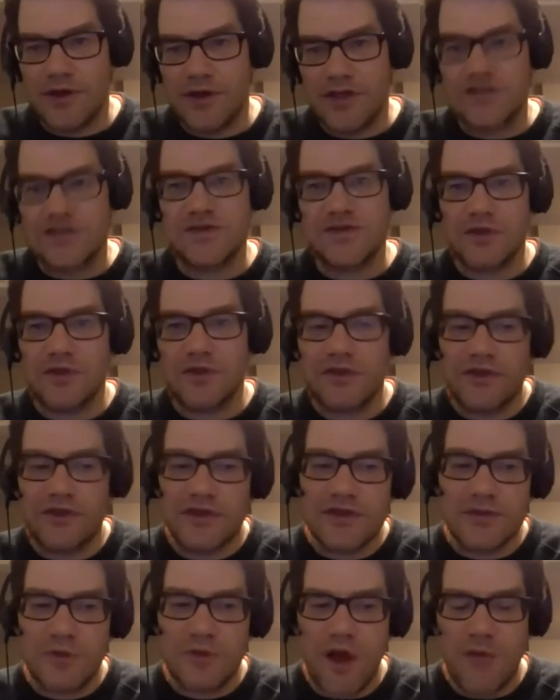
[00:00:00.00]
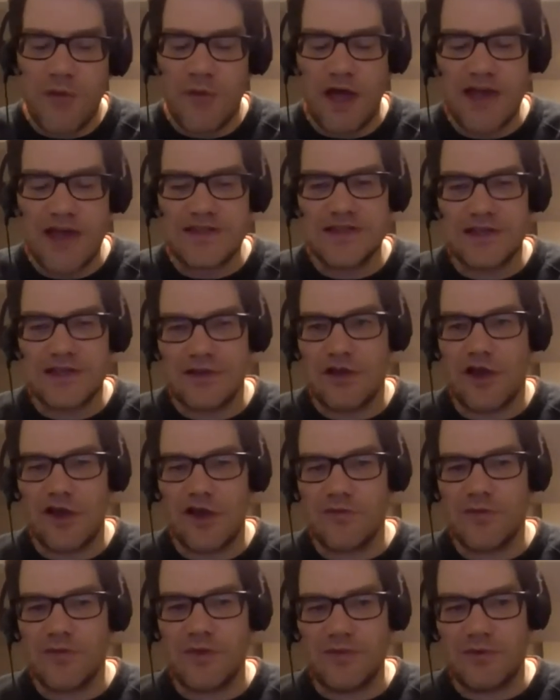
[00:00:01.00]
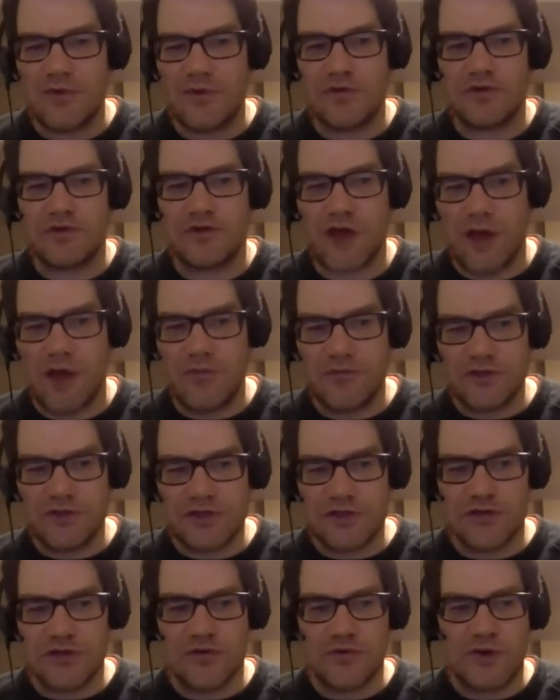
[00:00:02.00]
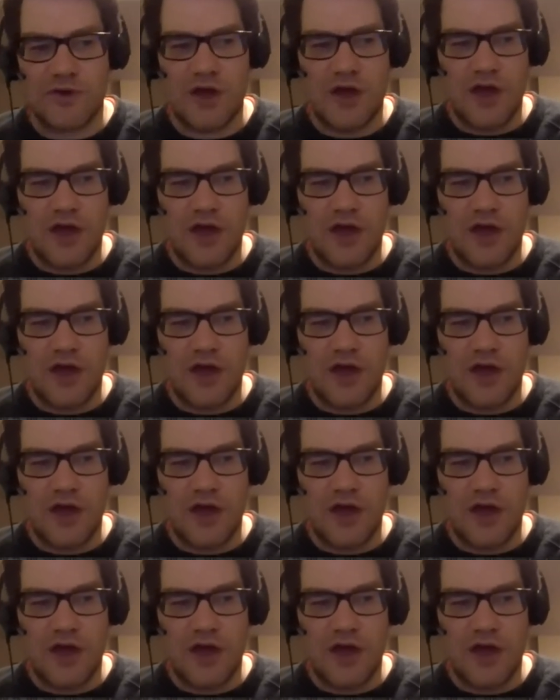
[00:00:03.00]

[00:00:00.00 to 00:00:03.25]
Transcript: Because the problem I see a lot of people come to